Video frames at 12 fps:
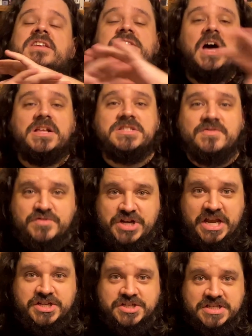tons of
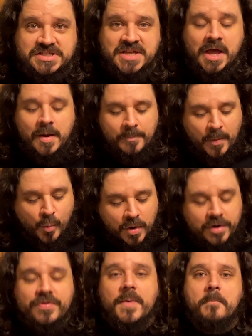changes, but
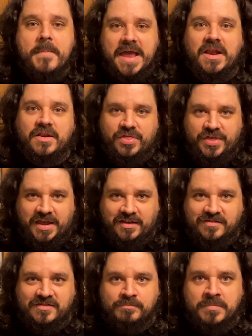what are the main
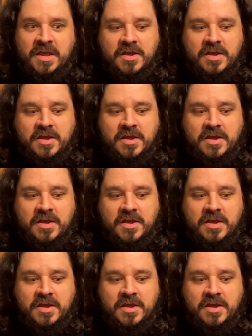things?